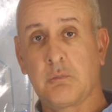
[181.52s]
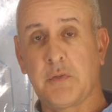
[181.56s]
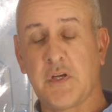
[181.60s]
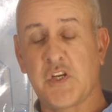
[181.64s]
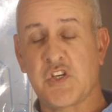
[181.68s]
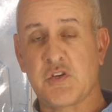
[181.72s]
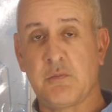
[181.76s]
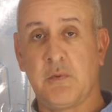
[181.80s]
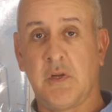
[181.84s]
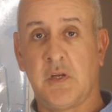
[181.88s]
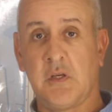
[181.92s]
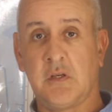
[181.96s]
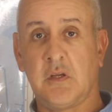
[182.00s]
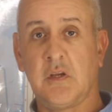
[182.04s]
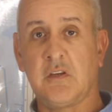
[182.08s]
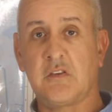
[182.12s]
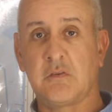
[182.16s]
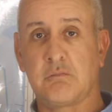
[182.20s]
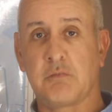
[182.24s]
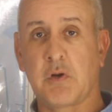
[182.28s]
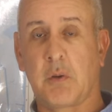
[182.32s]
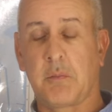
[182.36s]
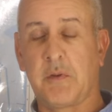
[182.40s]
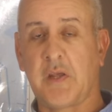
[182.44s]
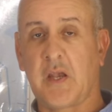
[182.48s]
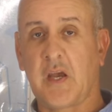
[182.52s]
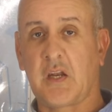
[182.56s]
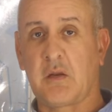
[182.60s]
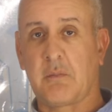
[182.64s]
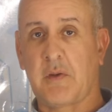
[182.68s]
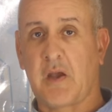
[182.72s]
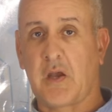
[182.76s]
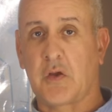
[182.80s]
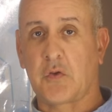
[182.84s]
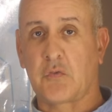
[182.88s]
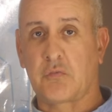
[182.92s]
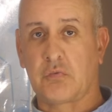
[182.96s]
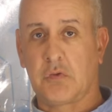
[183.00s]
bitumen you need to probably add
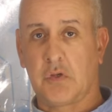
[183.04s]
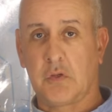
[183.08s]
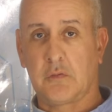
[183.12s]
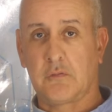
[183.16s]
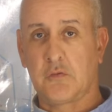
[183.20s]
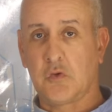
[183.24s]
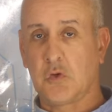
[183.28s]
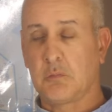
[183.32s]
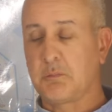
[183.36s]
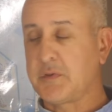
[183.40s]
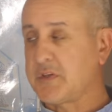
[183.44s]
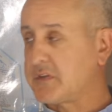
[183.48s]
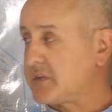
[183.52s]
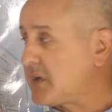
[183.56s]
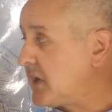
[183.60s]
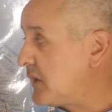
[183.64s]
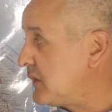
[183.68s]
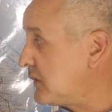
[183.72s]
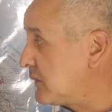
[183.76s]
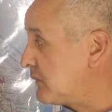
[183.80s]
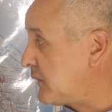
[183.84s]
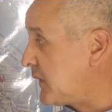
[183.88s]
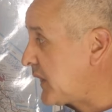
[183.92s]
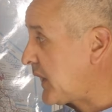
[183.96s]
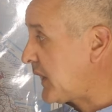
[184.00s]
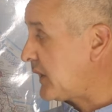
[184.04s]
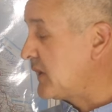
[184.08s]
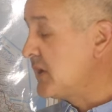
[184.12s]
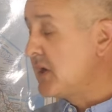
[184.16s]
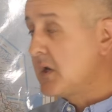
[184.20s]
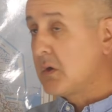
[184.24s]
about 3 or 4% for that